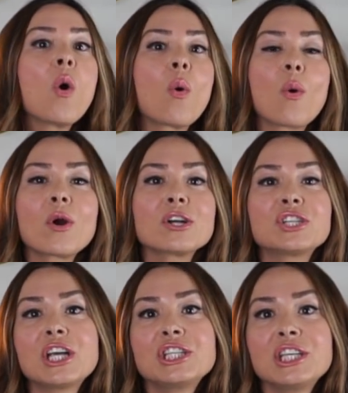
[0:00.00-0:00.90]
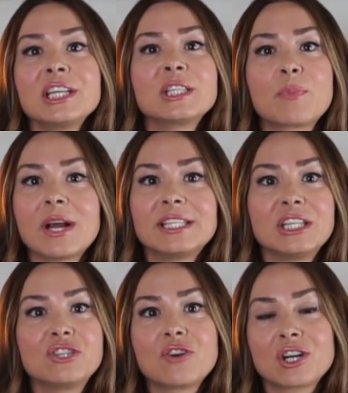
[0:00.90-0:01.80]
or changing its
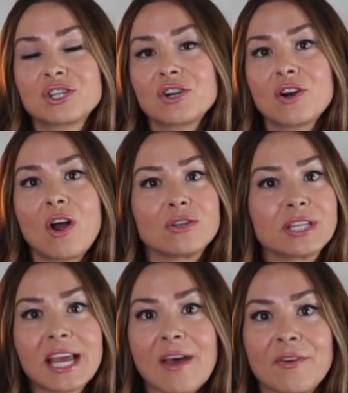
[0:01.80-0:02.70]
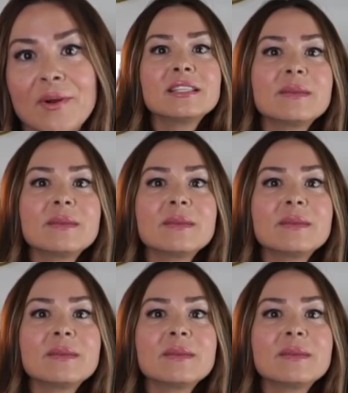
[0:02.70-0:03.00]
pricing structure altogether.